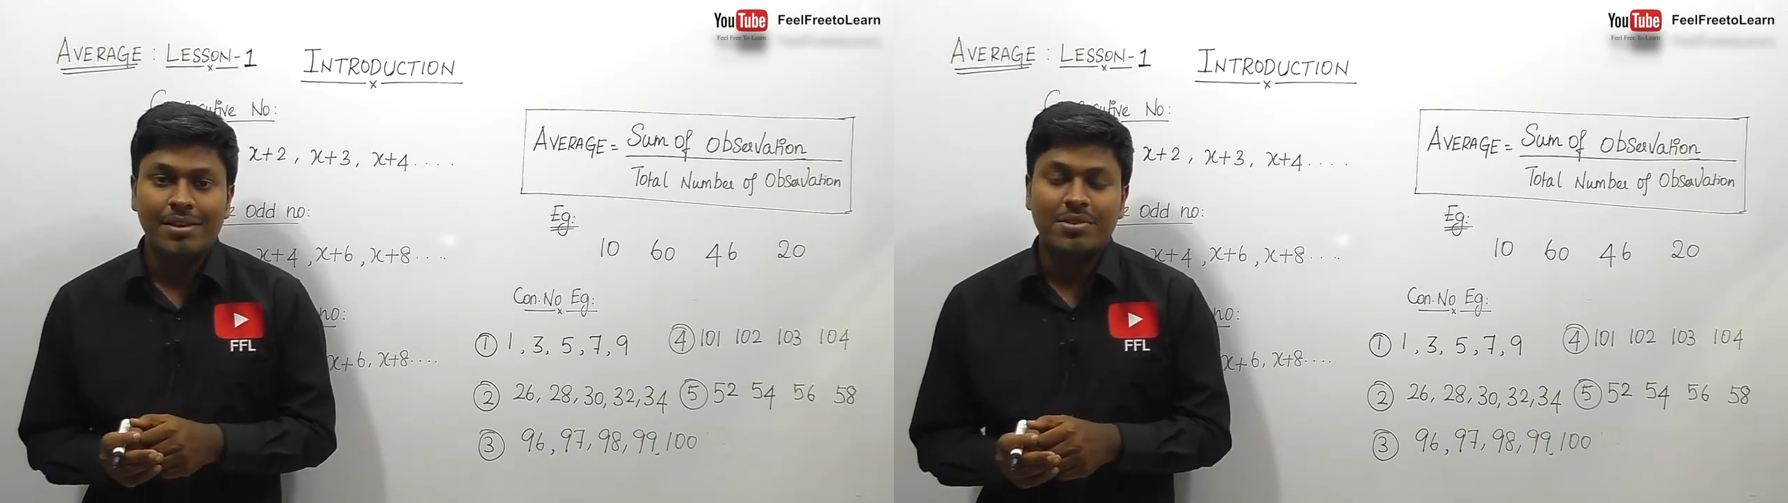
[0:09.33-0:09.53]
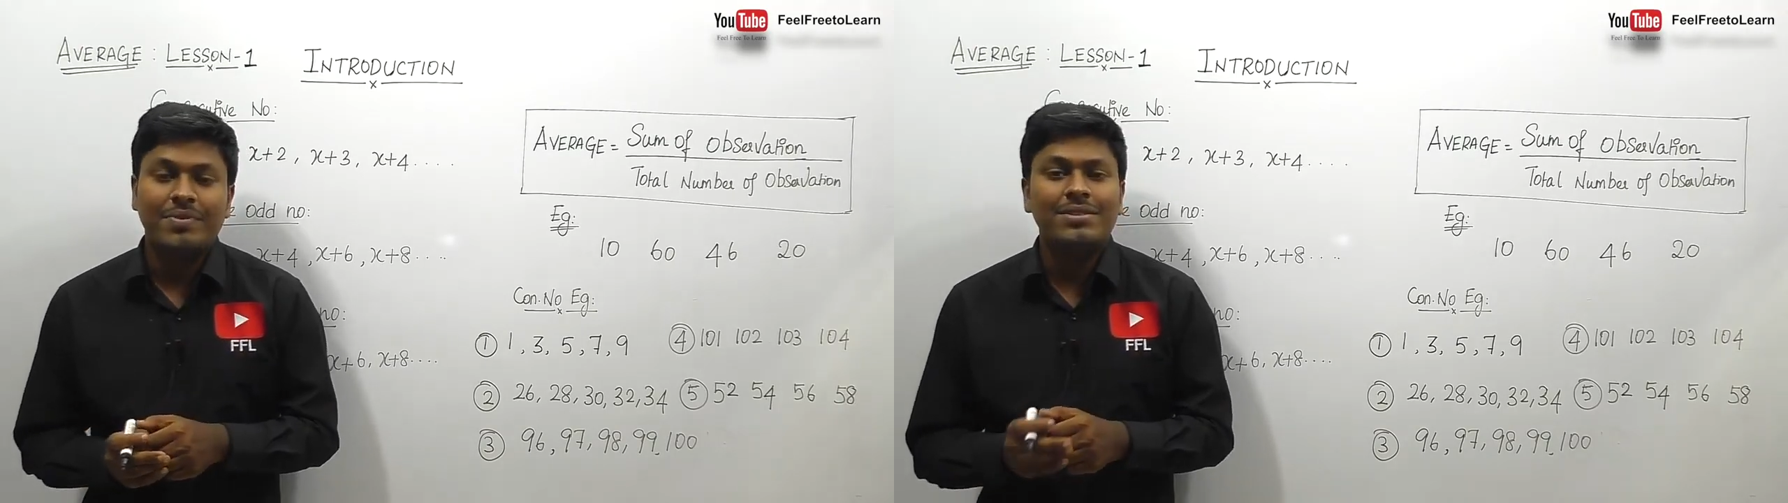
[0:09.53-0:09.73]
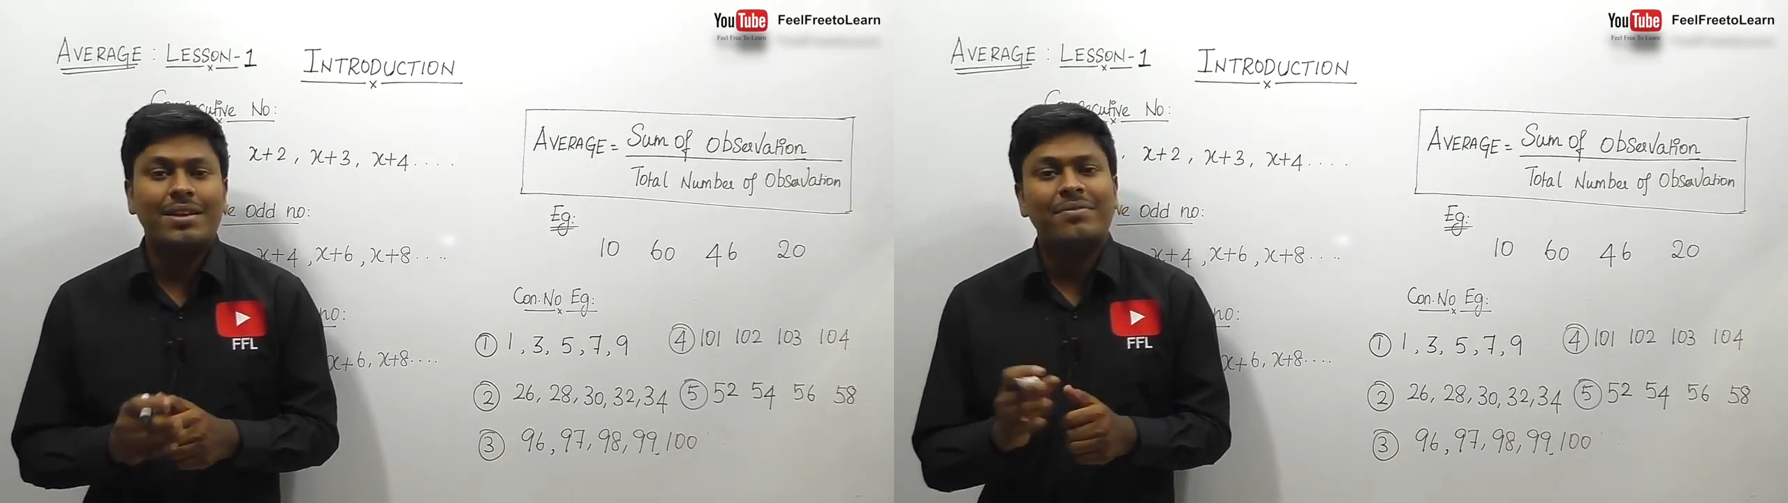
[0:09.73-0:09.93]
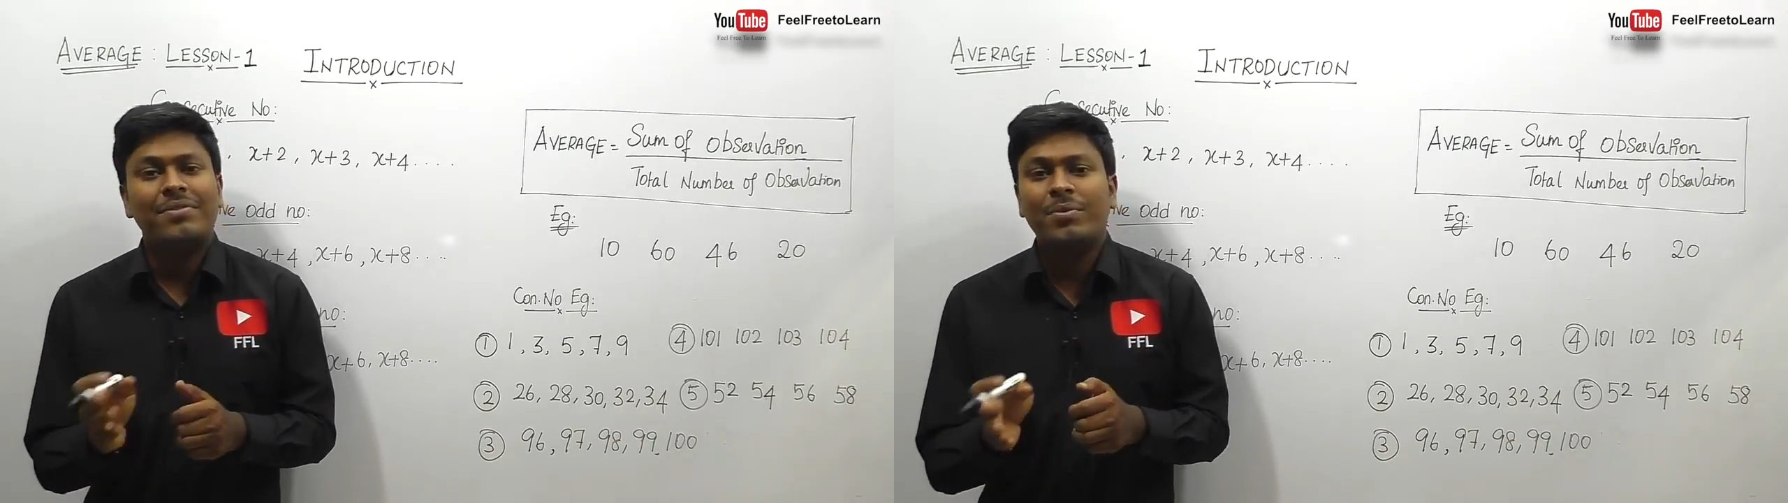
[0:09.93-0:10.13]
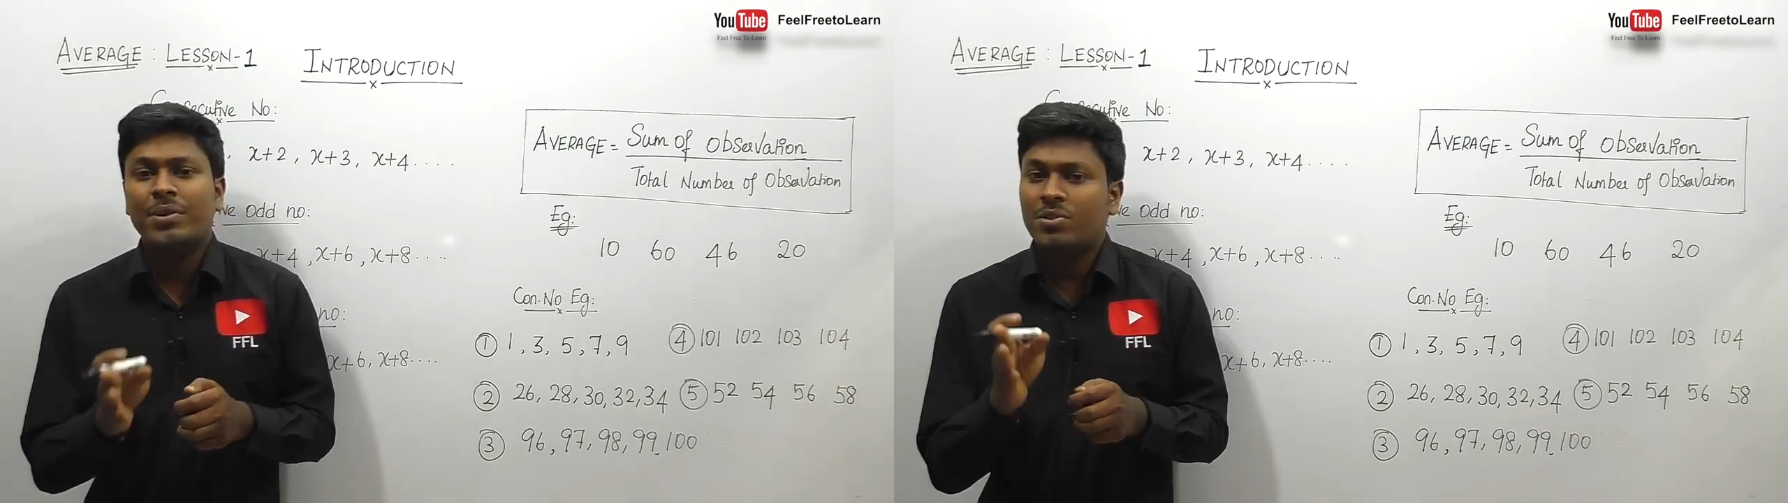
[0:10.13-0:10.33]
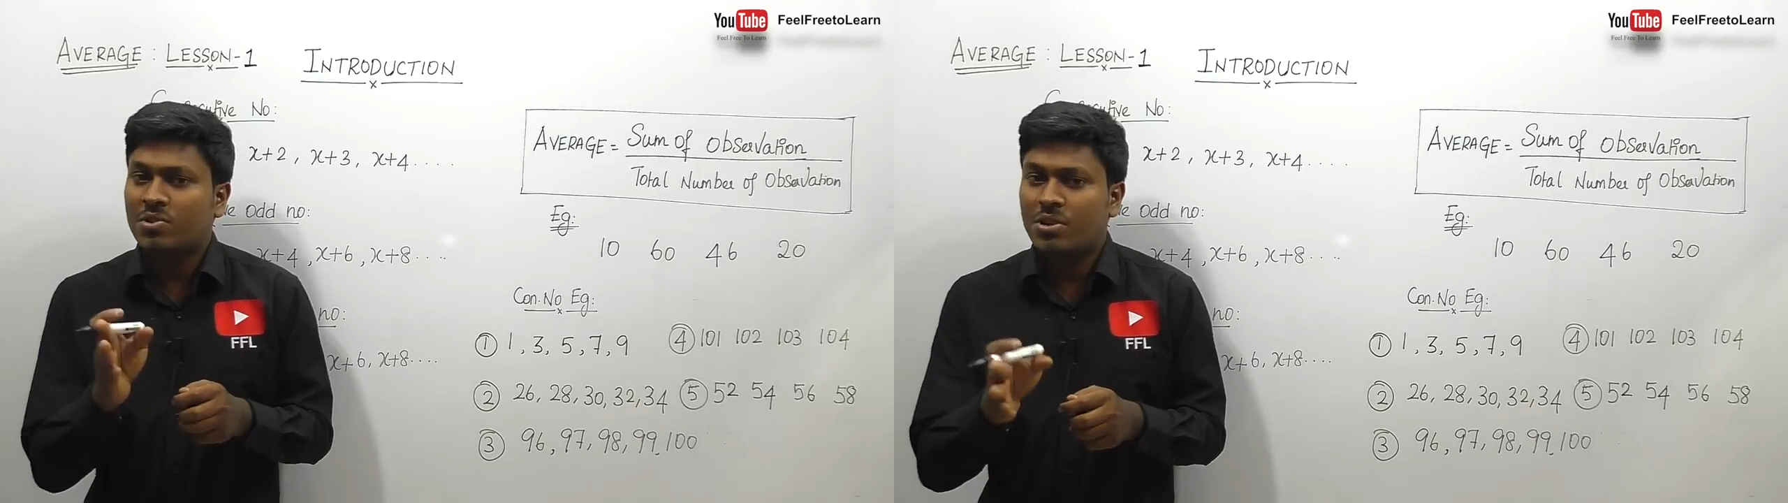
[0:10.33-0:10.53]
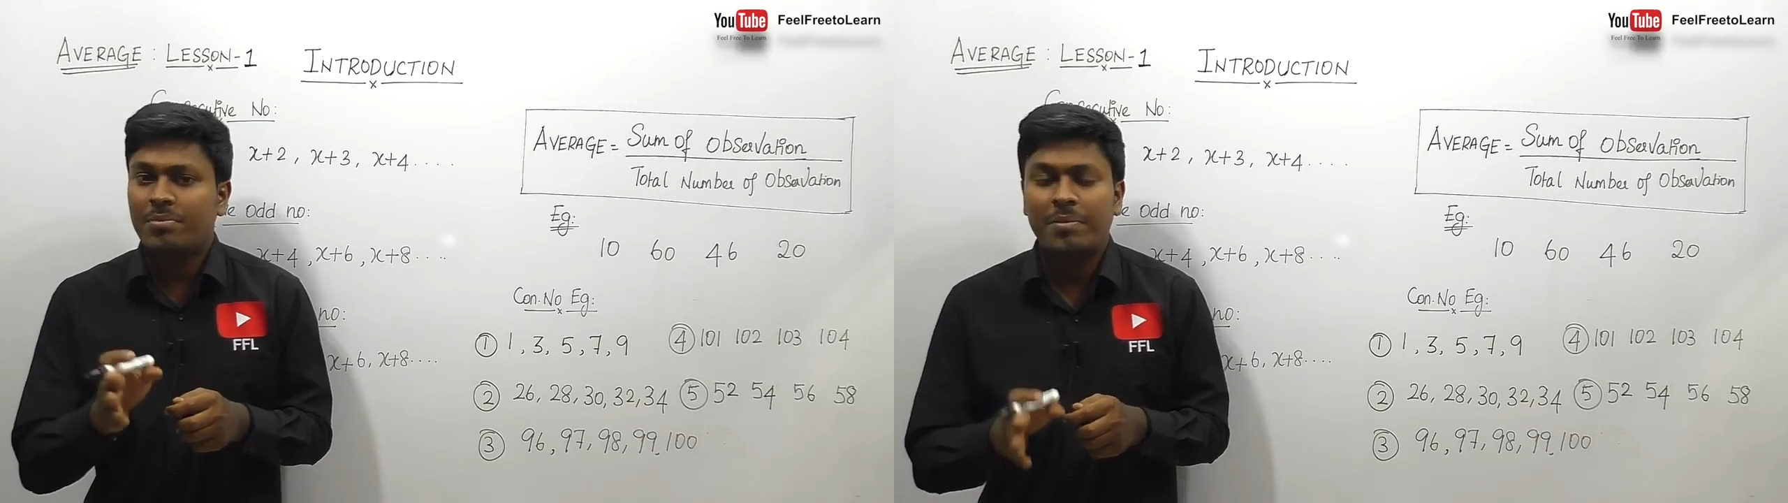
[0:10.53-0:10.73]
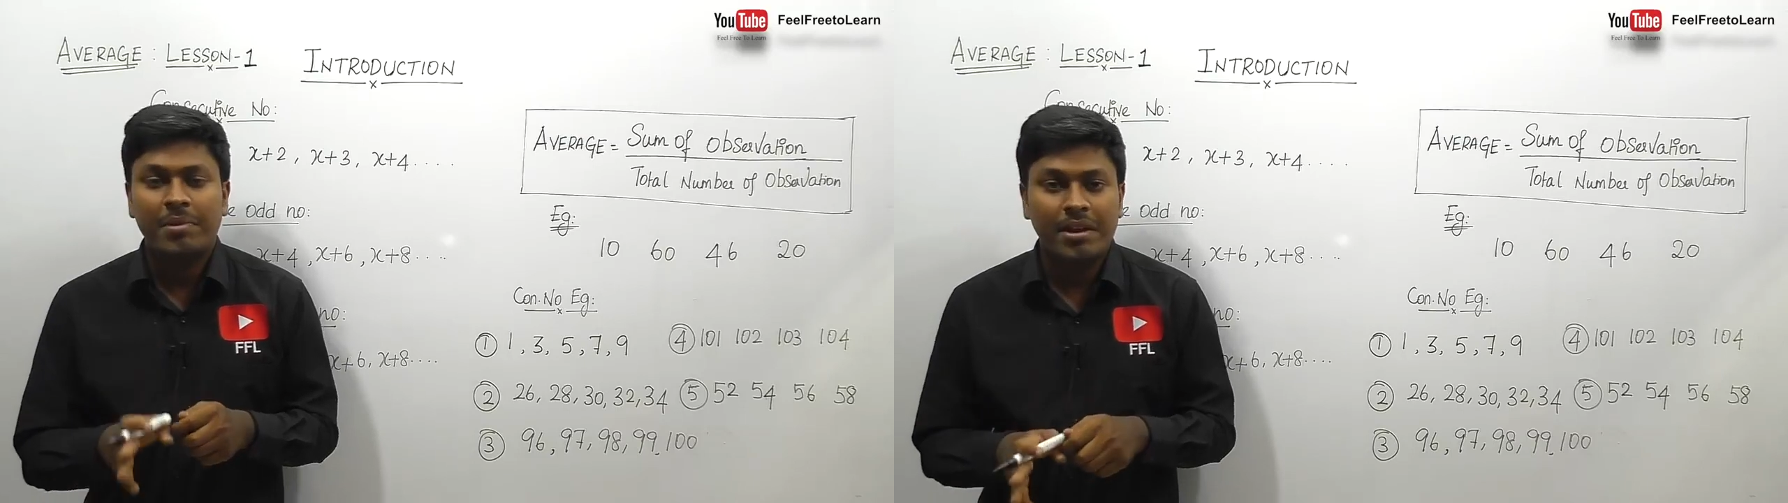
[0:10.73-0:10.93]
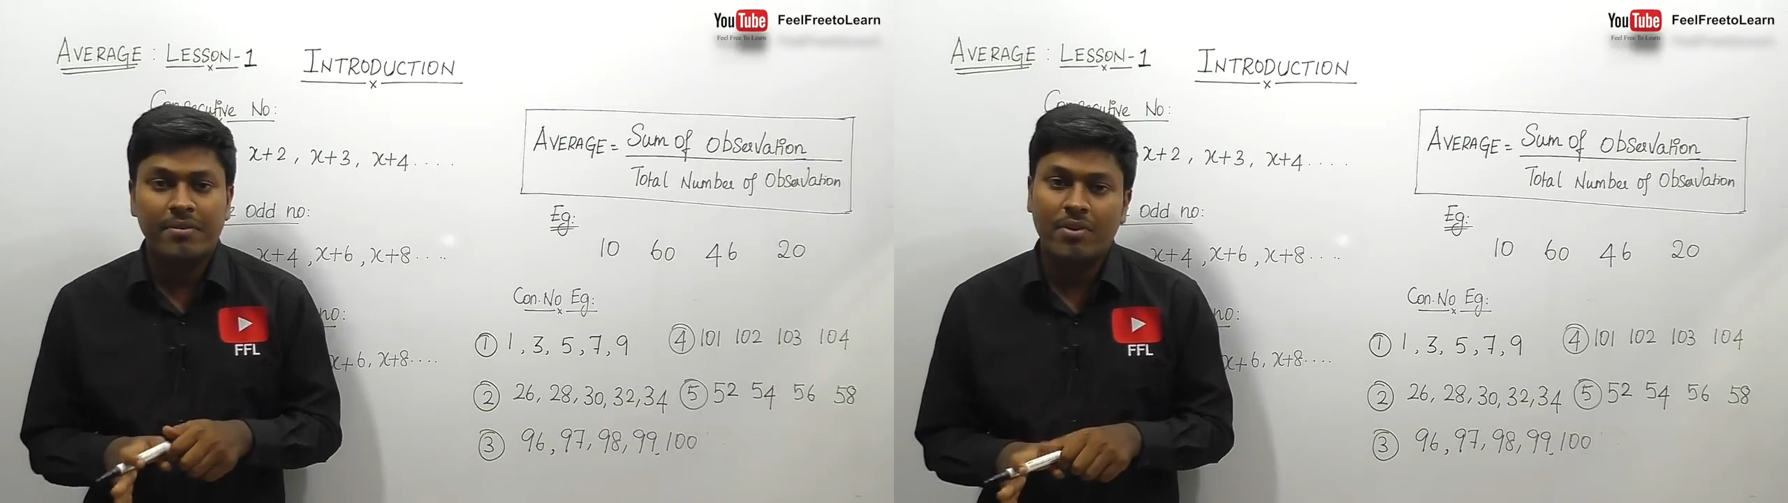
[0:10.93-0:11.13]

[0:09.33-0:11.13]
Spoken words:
So friends, everyone, those who are preparing